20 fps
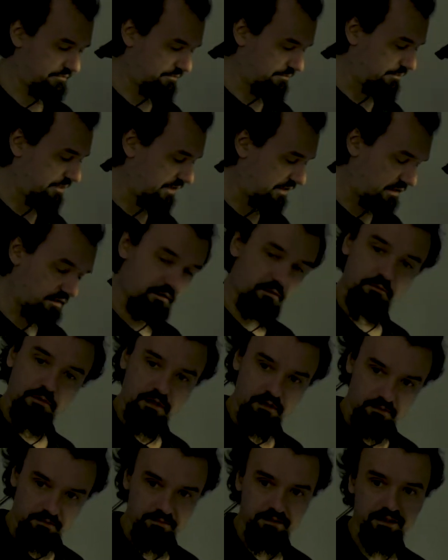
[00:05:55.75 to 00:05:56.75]
but
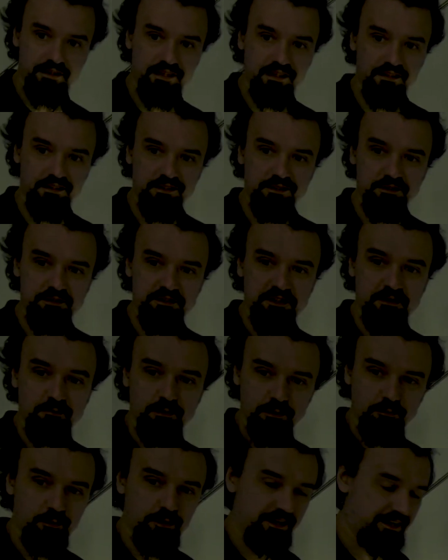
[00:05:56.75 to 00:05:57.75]
well, again, told you,
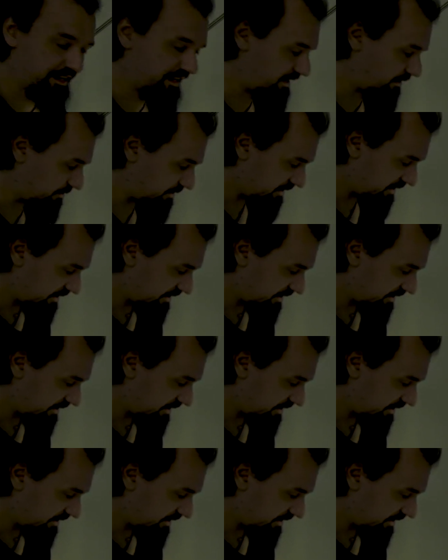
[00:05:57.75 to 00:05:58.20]
we'll work it out